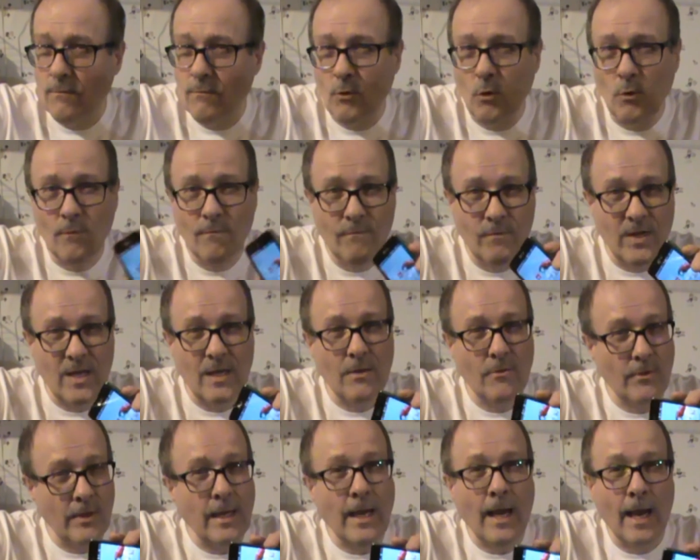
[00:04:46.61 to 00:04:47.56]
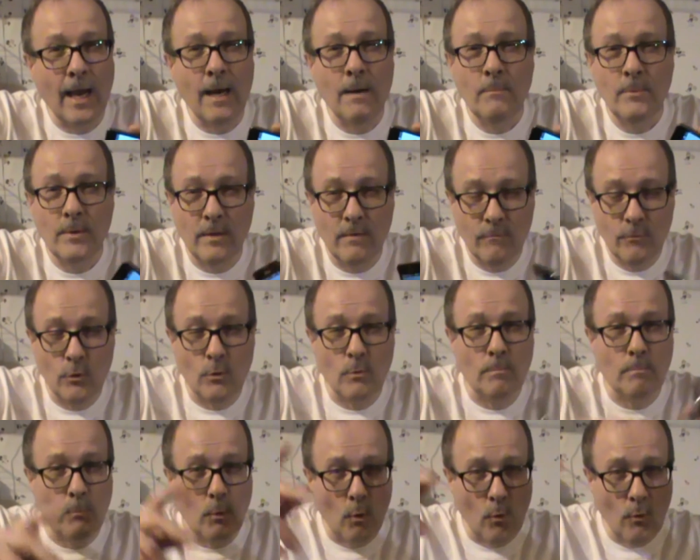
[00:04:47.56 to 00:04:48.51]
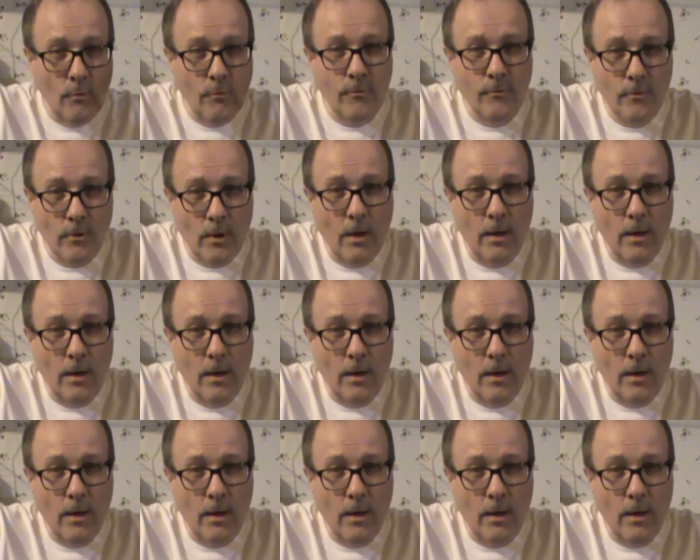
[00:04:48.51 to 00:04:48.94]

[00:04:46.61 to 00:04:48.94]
phone via the app if you're both